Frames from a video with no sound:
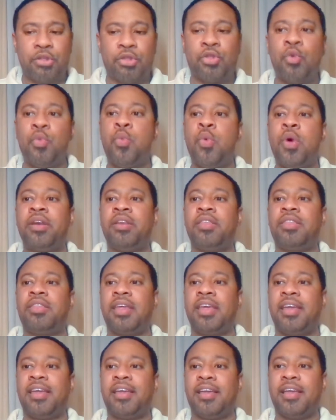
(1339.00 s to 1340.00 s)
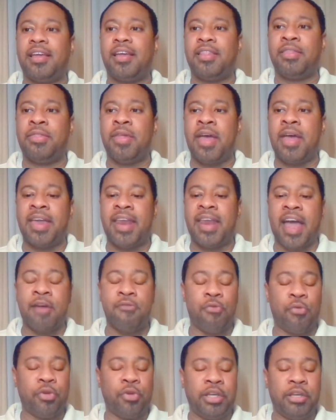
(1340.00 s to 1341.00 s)
The one thing that I
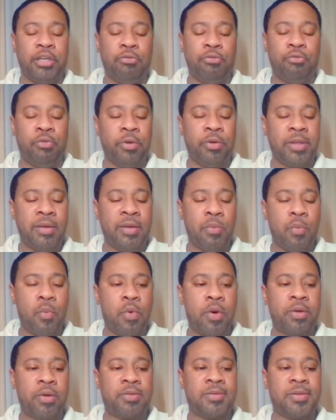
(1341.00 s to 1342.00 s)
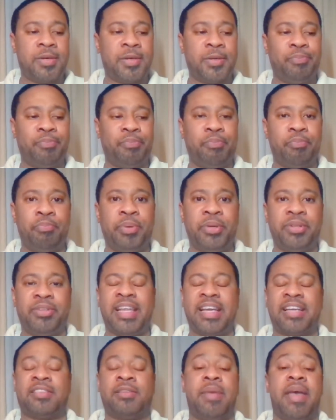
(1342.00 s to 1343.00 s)
really, really want to put
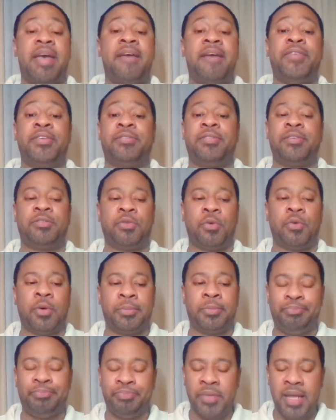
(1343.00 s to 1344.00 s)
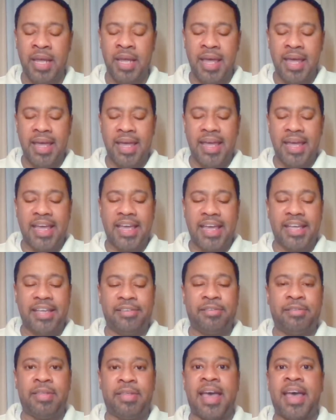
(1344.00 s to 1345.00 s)
like some emphasis on
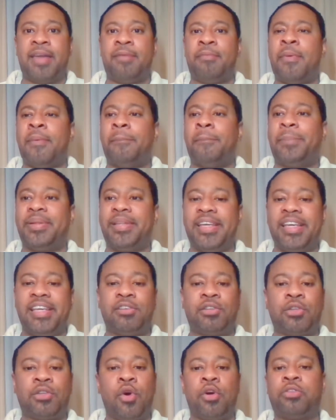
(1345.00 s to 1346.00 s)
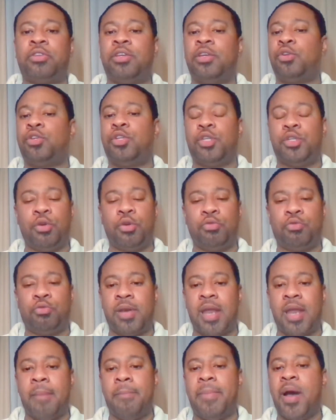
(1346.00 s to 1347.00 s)
is that please talk to your
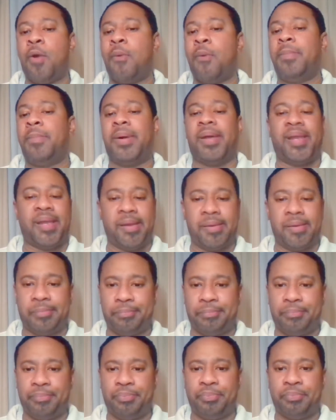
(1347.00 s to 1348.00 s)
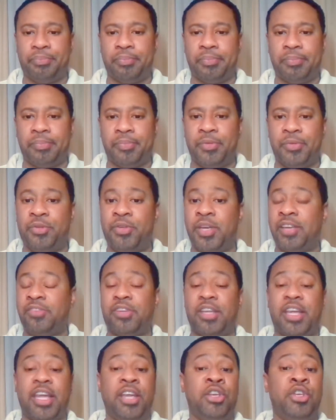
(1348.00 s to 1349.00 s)
children about money.
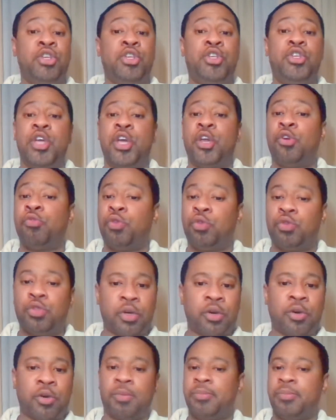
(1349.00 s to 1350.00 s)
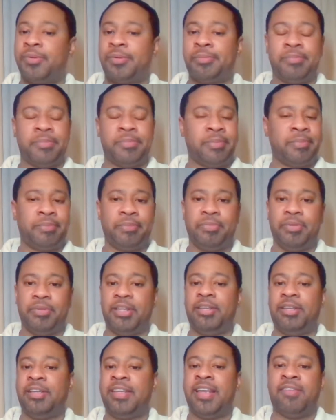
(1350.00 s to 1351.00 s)
Just in general terms.
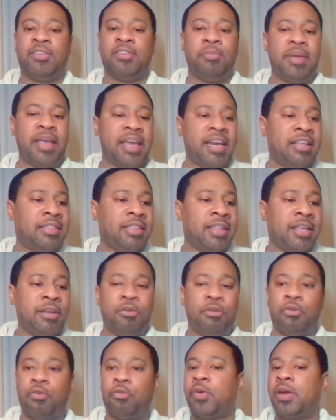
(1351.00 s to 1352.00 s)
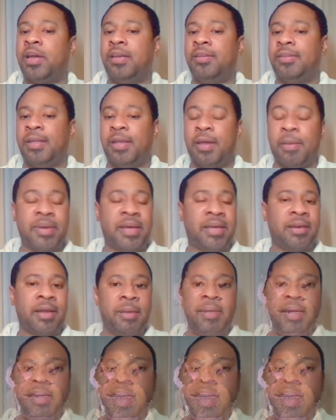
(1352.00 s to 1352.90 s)
It doesn't have to be anything crazy. I mean, I'm